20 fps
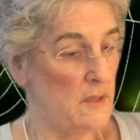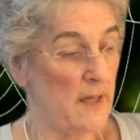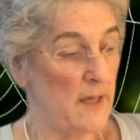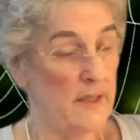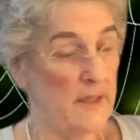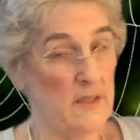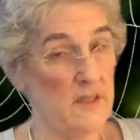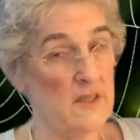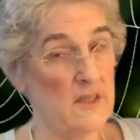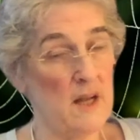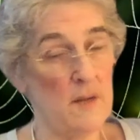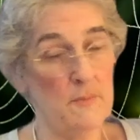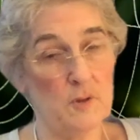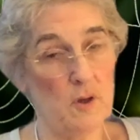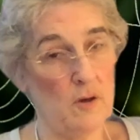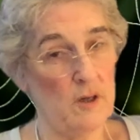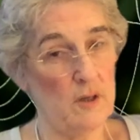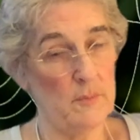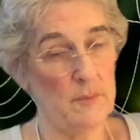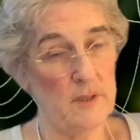I can stop
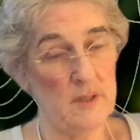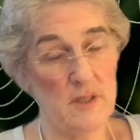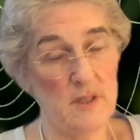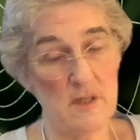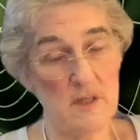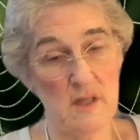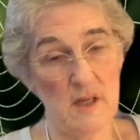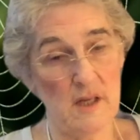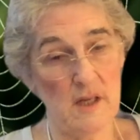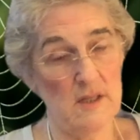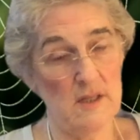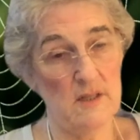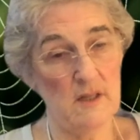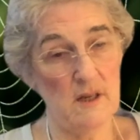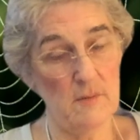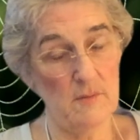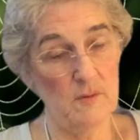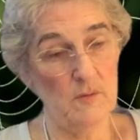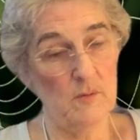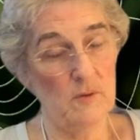talking about this
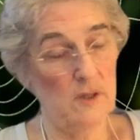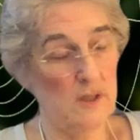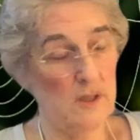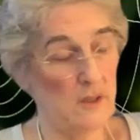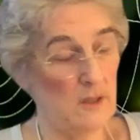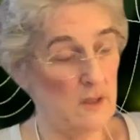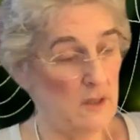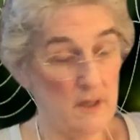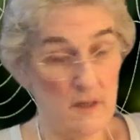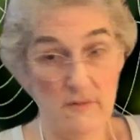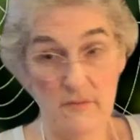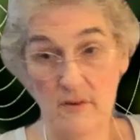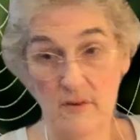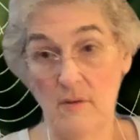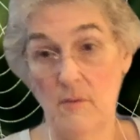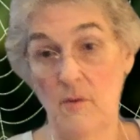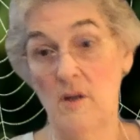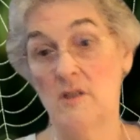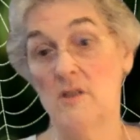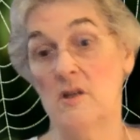anytime you want if
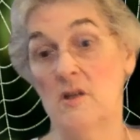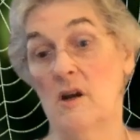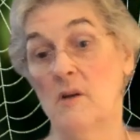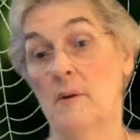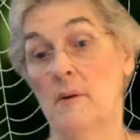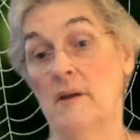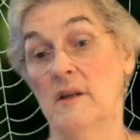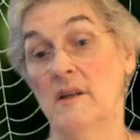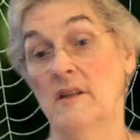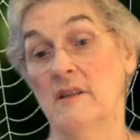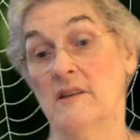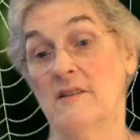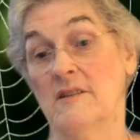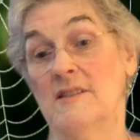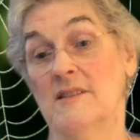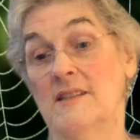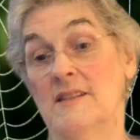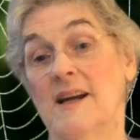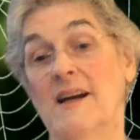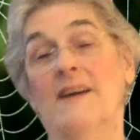you want to talk about other
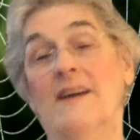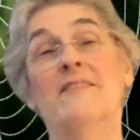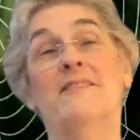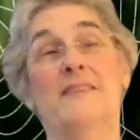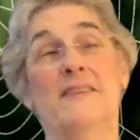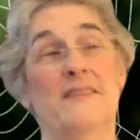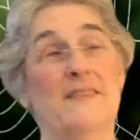stuff.